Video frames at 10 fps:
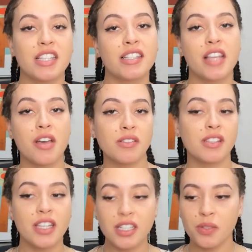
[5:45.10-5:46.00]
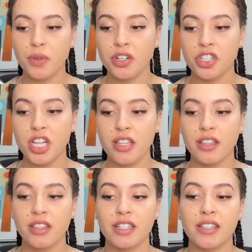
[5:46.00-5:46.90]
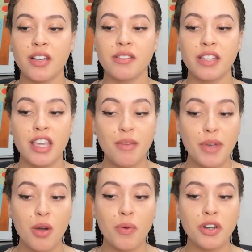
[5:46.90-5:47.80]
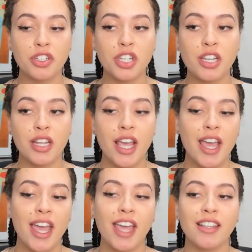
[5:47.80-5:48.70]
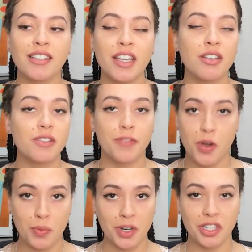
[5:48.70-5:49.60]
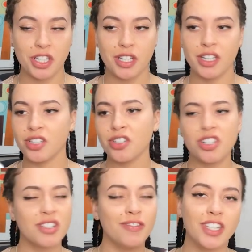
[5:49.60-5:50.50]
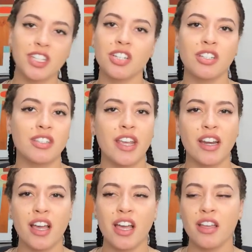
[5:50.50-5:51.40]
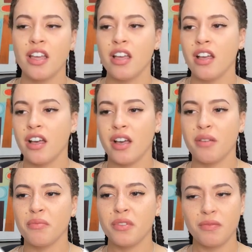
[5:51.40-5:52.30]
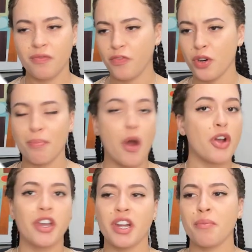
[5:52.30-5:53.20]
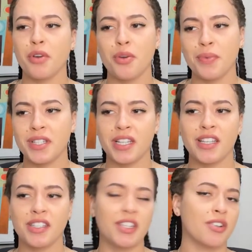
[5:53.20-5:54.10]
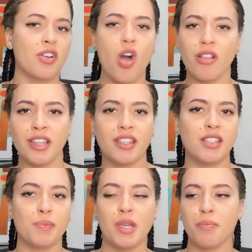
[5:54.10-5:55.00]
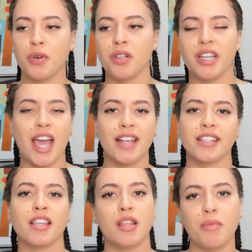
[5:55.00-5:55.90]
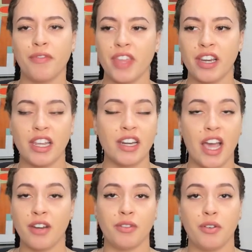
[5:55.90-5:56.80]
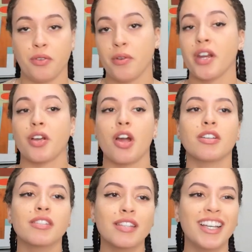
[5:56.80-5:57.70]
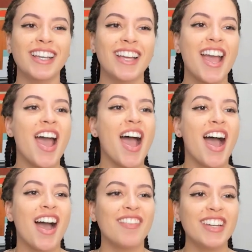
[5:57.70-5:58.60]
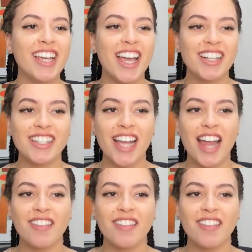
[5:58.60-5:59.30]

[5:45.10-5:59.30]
sales list worksheet, the sales email worksheet, and the sales phone worksheet. It's just fictitious data. Um, For marketing purposes, they're calling these people and asking them if they need, I don't know, credit cards. I'm going to exit out